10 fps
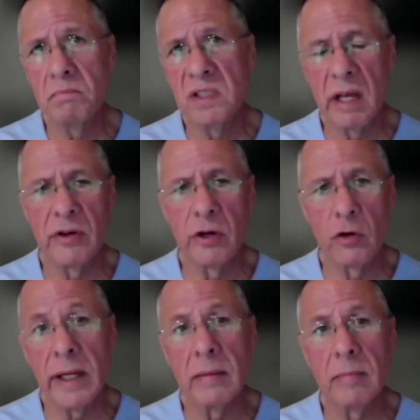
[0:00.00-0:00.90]
7
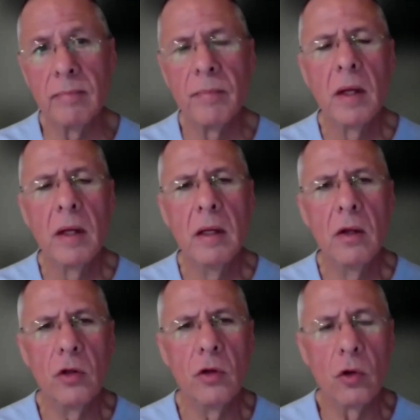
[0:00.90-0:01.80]
or 8,
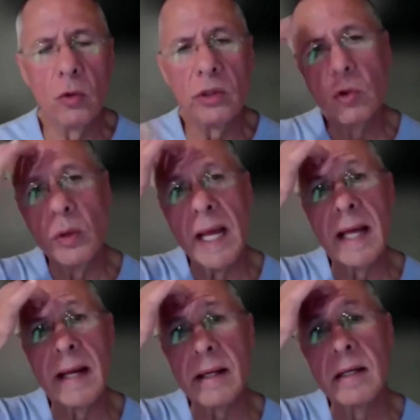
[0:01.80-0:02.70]
you go into an
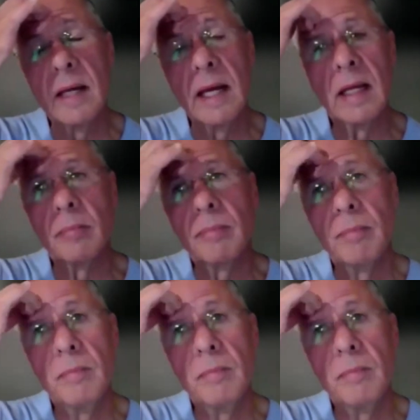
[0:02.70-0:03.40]
attic and